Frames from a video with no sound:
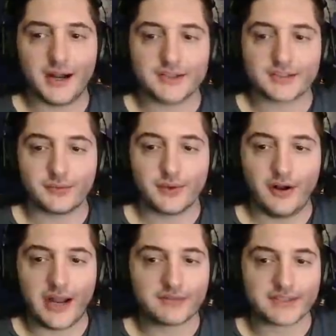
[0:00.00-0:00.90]
So we all
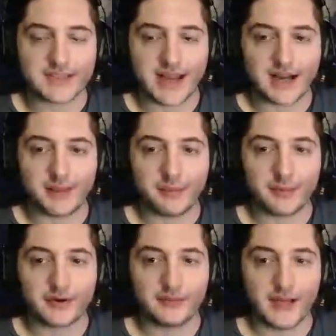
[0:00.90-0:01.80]
have to stack up and
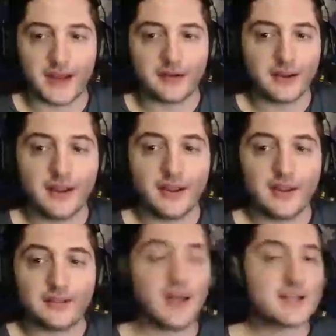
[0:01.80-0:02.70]
burn him down.
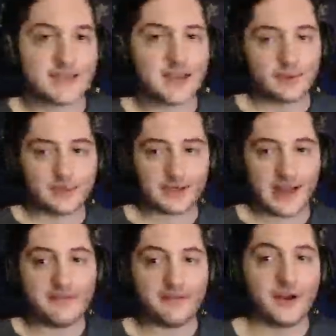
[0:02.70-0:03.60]
Not saying we didn't
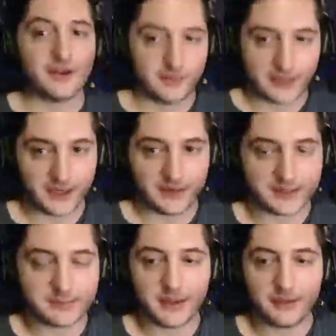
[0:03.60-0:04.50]
have fun doing any of this,
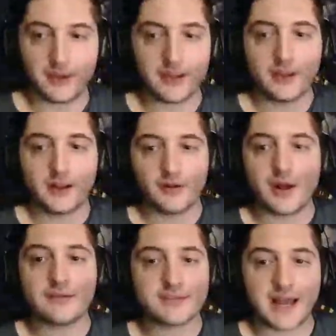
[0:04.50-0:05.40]
by the way. A lot
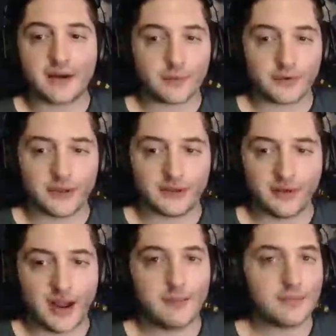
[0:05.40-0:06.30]
of us had a really good
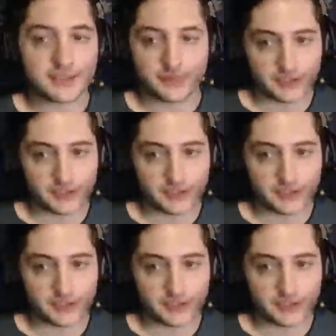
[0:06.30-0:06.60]
time. This was a